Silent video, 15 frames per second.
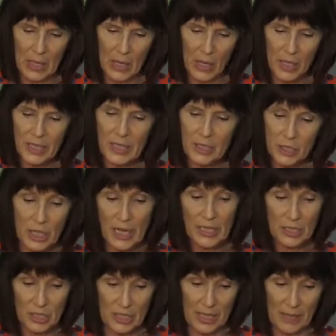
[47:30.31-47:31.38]
Art can
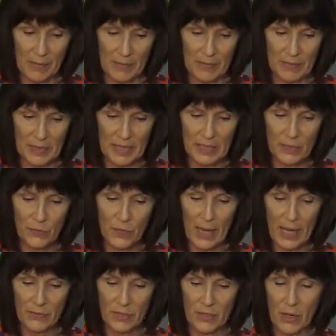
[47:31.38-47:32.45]
change them, and if you
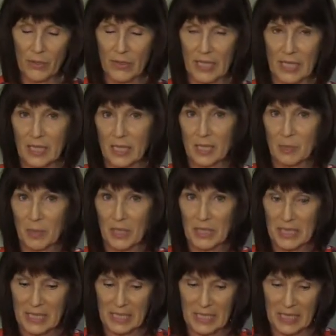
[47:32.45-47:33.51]
haven't already
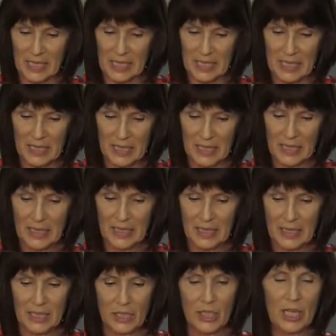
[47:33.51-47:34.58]
experienced this,
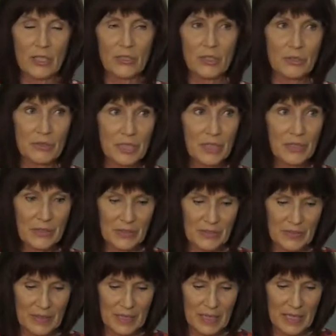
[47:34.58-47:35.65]
it can change you
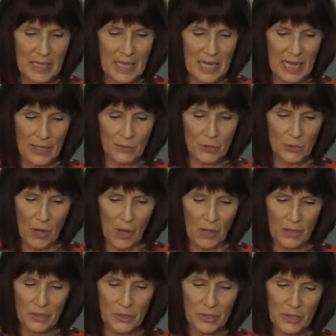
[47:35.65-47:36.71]
too. After
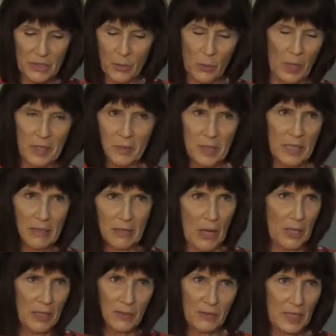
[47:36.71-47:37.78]
all, who doesn't want to be
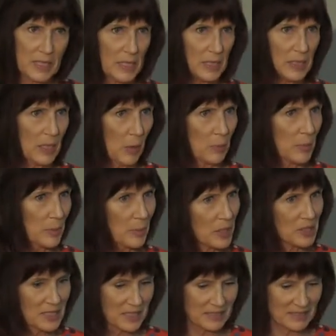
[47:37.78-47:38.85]
thought of as an open
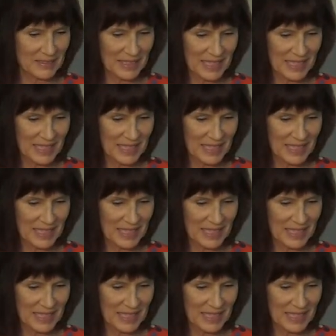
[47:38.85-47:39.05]
person?